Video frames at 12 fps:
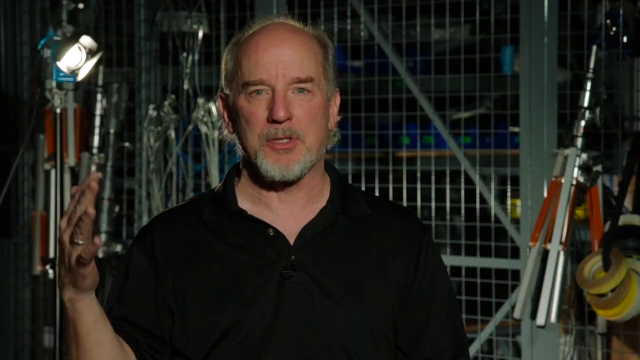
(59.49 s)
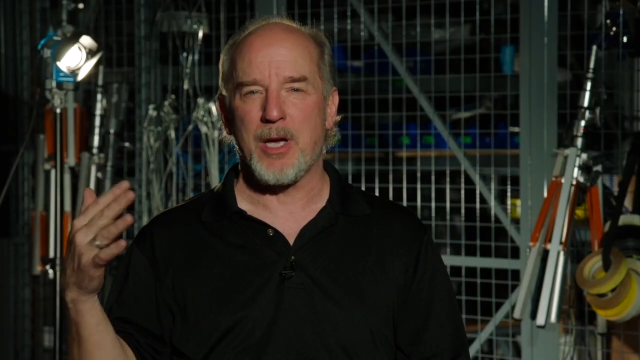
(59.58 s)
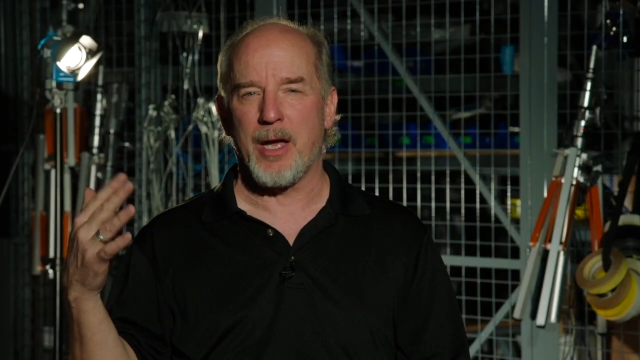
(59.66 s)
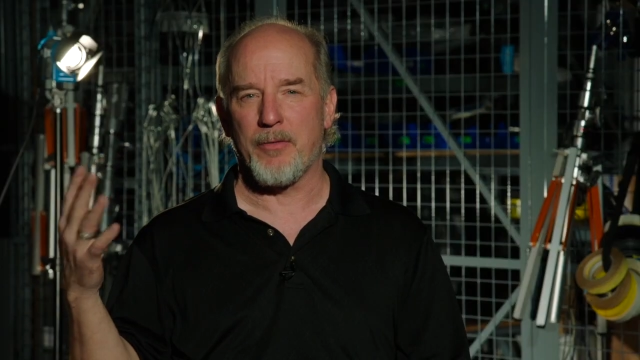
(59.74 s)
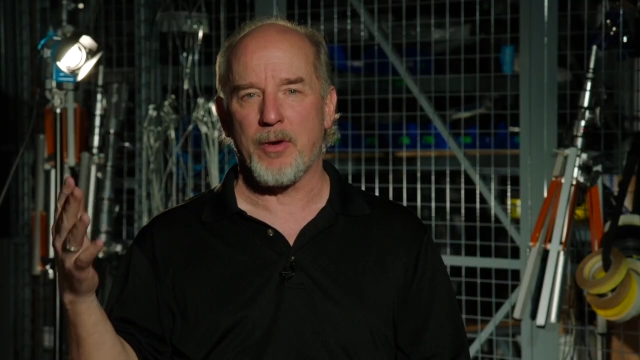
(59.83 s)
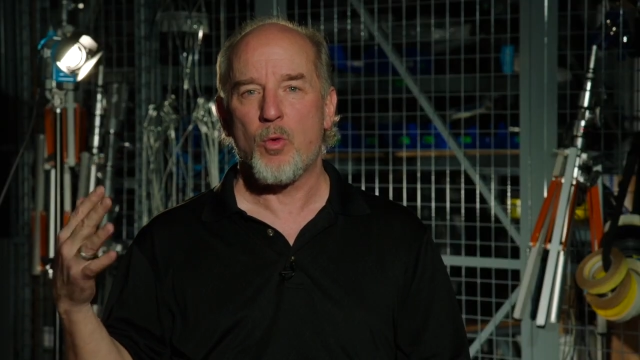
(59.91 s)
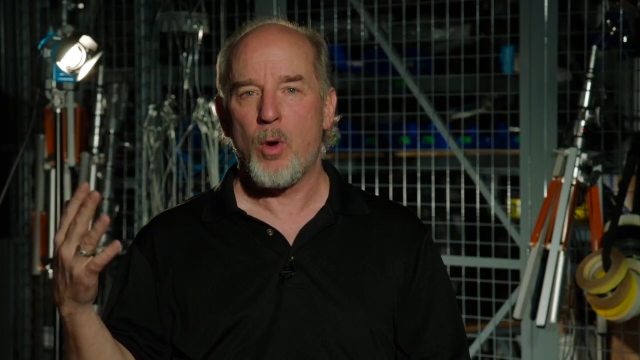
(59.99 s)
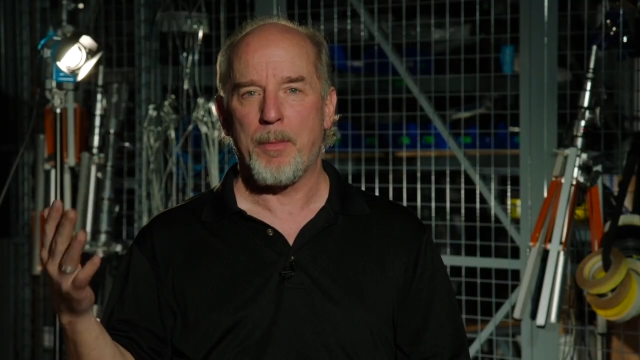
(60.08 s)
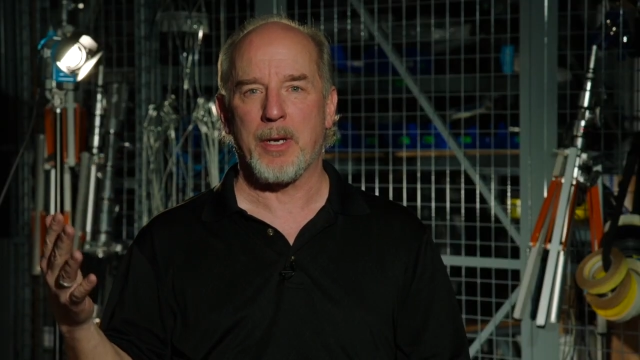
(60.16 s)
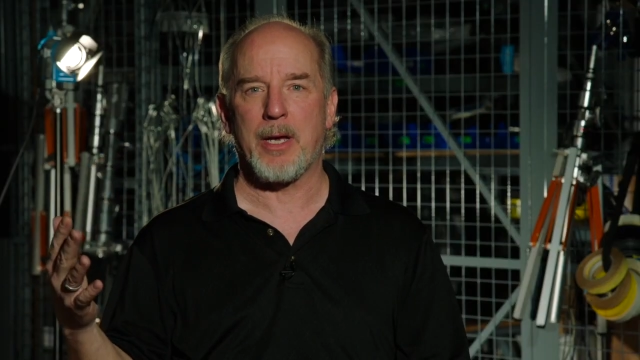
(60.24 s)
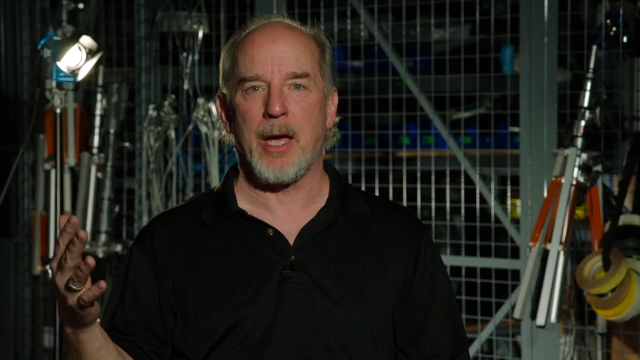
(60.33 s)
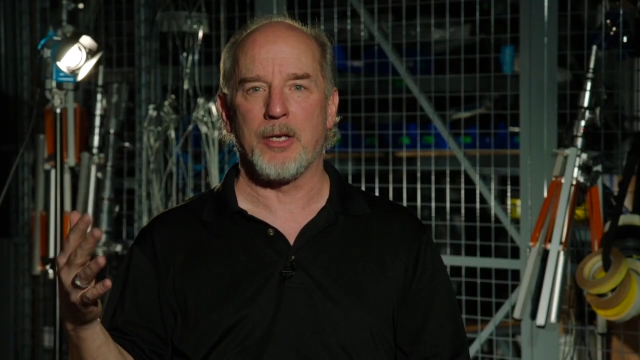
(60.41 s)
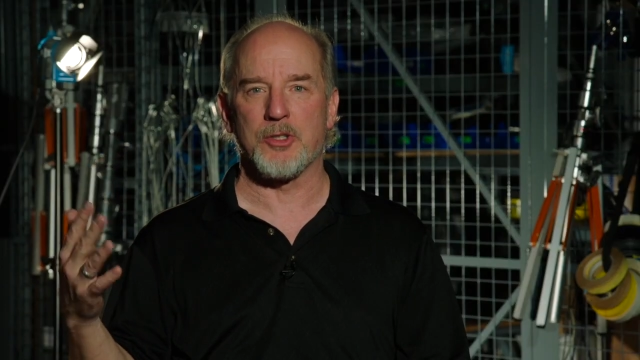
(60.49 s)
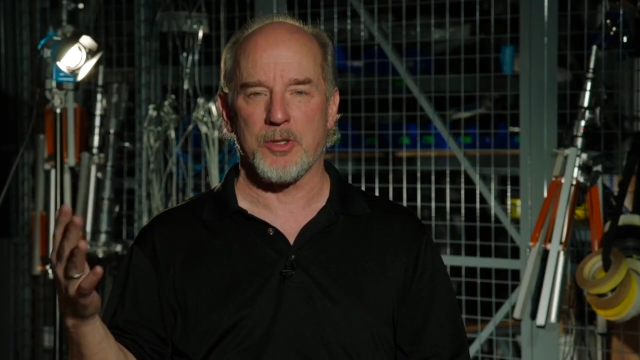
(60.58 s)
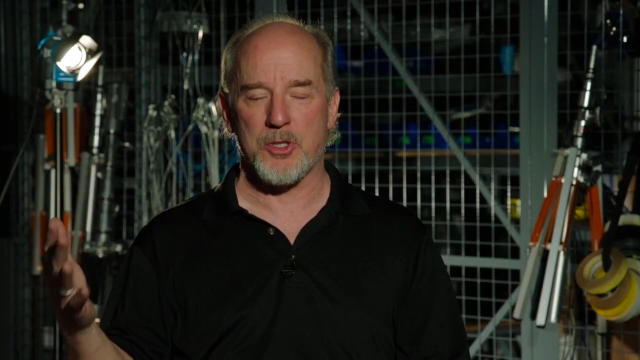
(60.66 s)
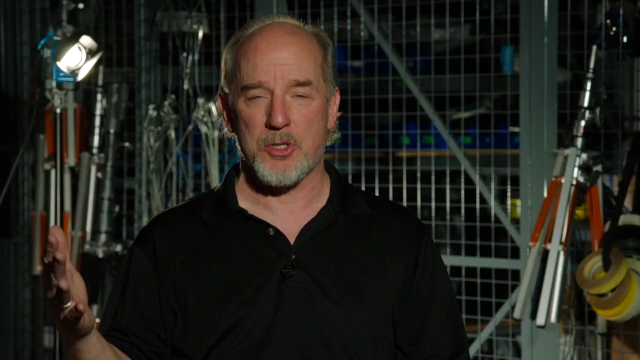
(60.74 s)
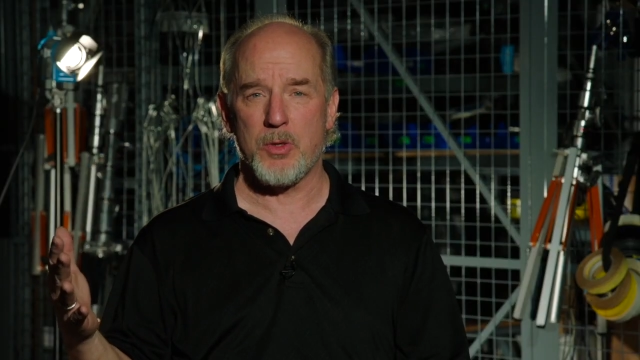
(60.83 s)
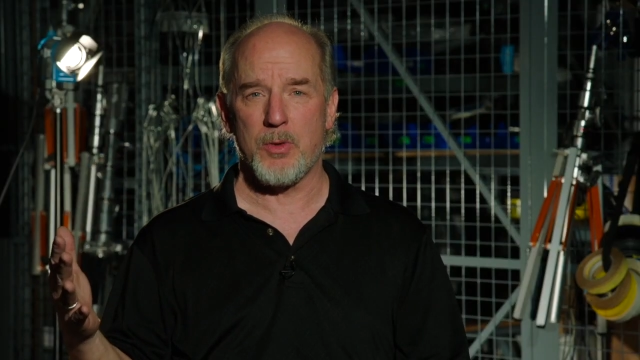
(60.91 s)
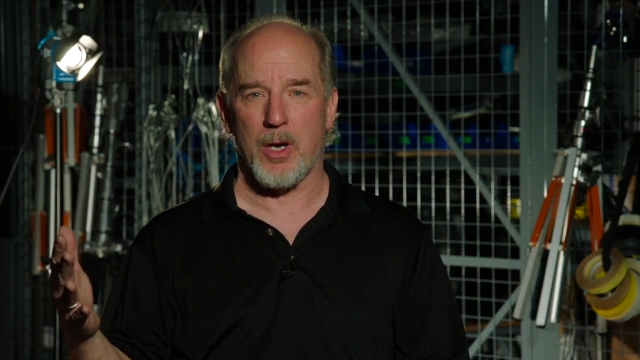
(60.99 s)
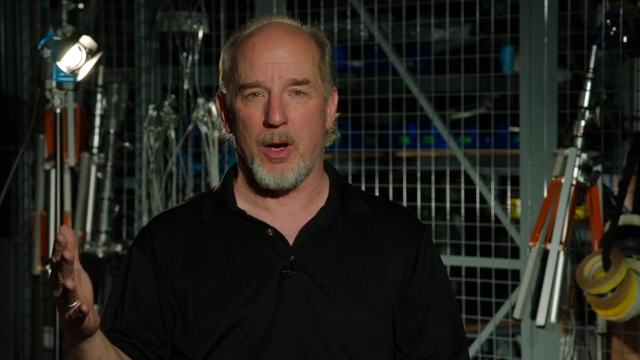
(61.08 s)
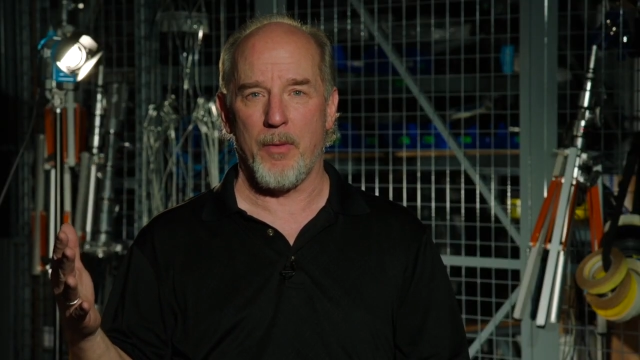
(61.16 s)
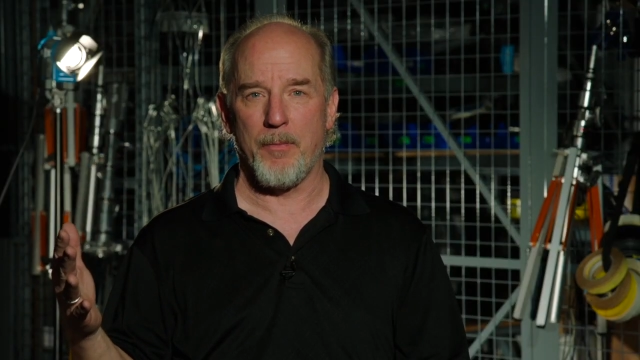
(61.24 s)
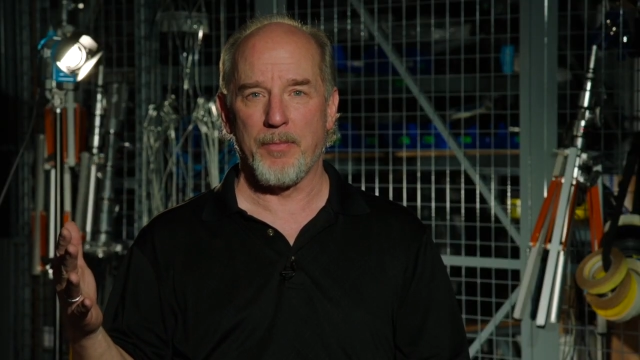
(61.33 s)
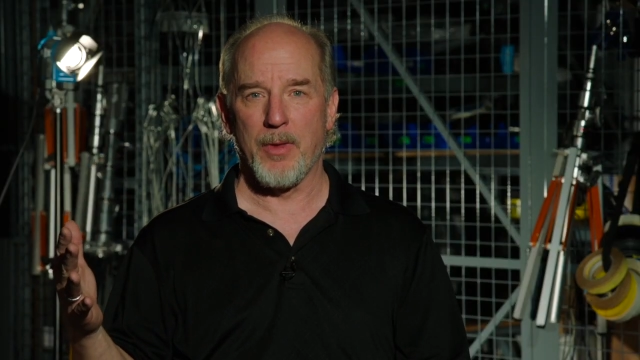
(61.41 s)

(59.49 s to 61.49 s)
this kind of equipment cage in the studio.